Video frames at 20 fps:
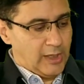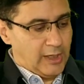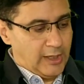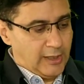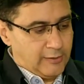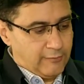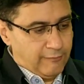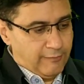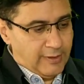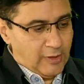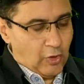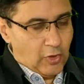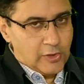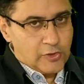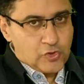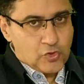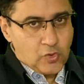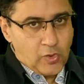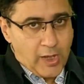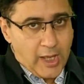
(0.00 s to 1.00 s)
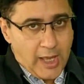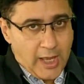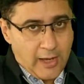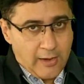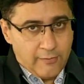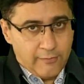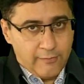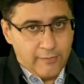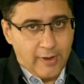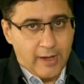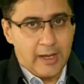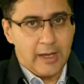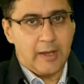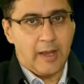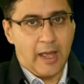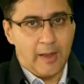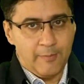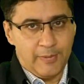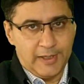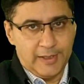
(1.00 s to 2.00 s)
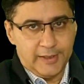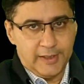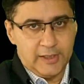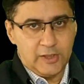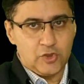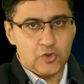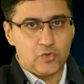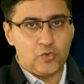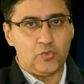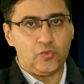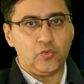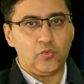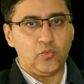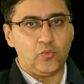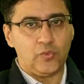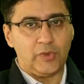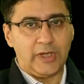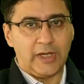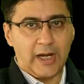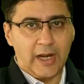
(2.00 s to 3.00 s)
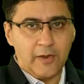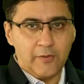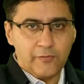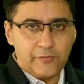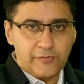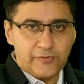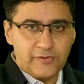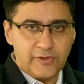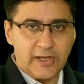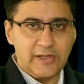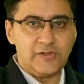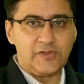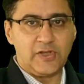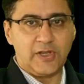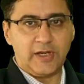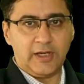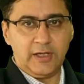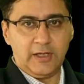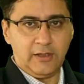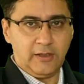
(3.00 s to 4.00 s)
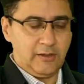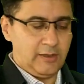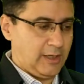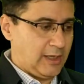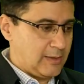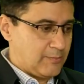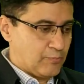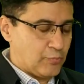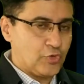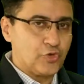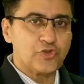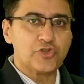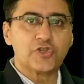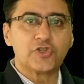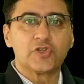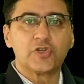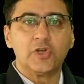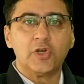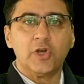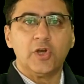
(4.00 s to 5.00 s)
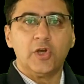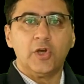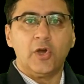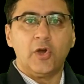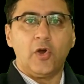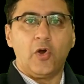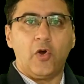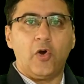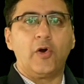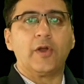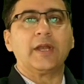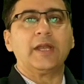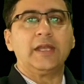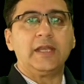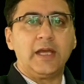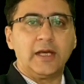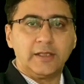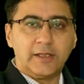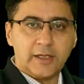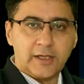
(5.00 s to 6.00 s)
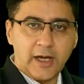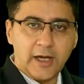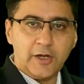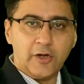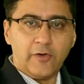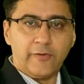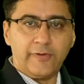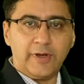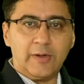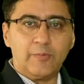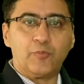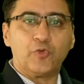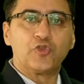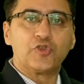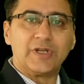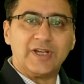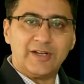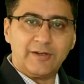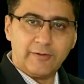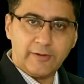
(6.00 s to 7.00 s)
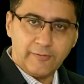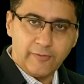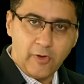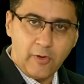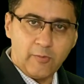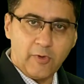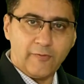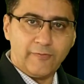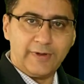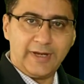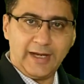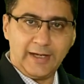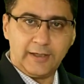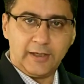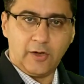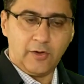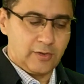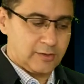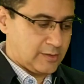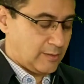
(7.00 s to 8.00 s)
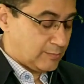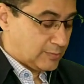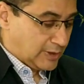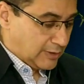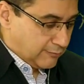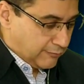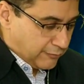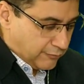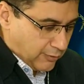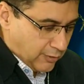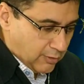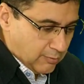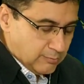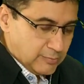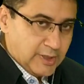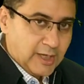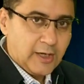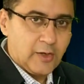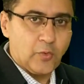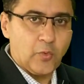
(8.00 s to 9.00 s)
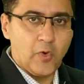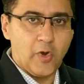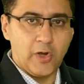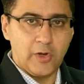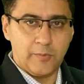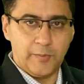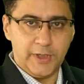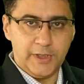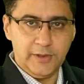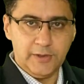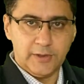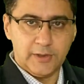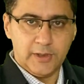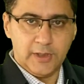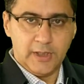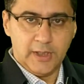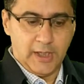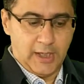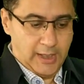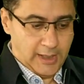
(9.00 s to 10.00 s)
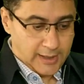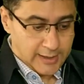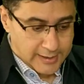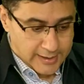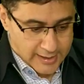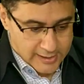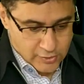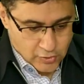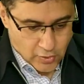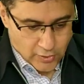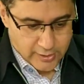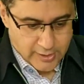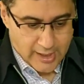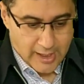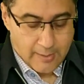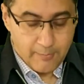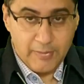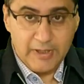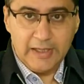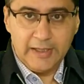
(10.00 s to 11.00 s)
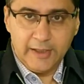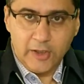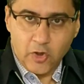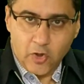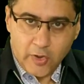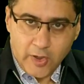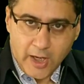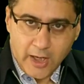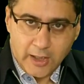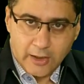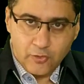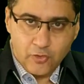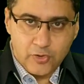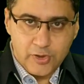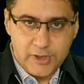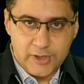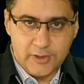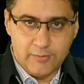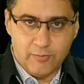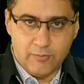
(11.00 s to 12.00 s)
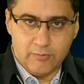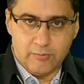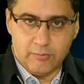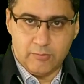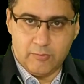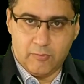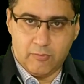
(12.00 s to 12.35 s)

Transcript: it will also have abilities to derive sensory inputs or any other kind of inputs in the form of data or something from the environment, it has got an ability or algorithm